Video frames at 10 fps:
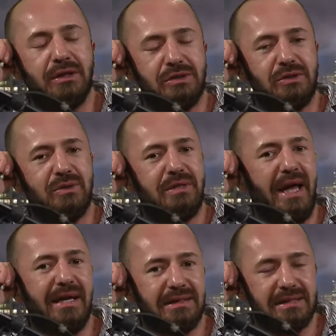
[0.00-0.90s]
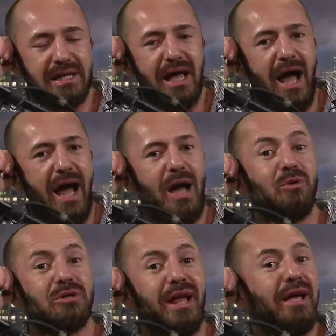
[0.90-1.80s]
Tonight, I
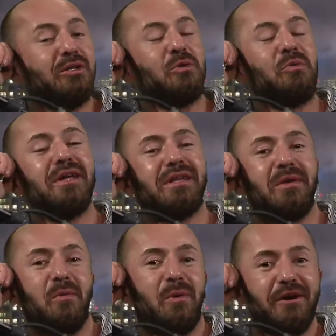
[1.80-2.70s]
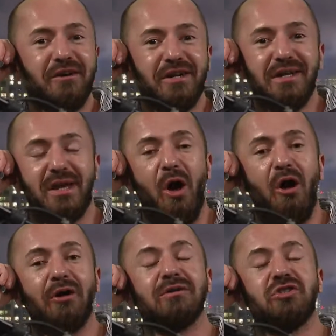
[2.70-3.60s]
would like to raise awareness
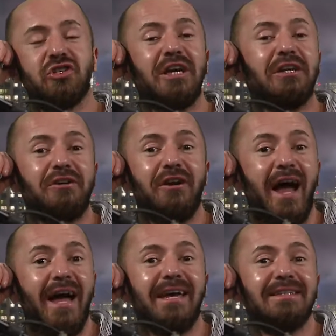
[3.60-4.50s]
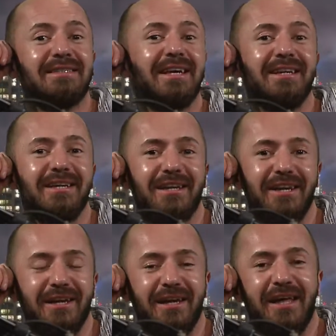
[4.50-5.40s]
on gender
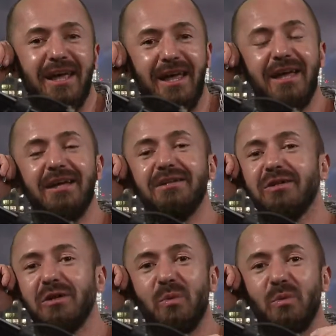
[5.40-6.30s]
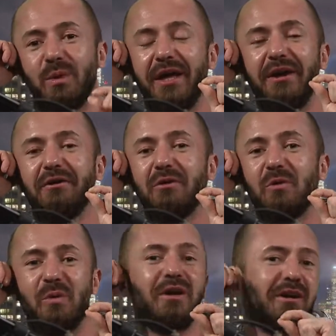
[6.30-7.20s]
identity and the letter
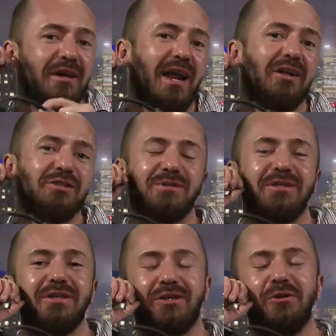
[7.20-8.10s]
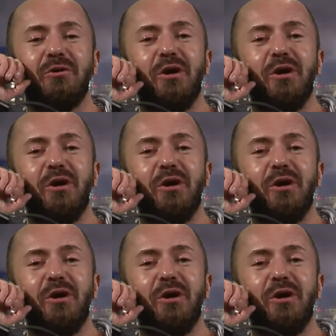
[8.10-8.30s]
queer in LGBTQ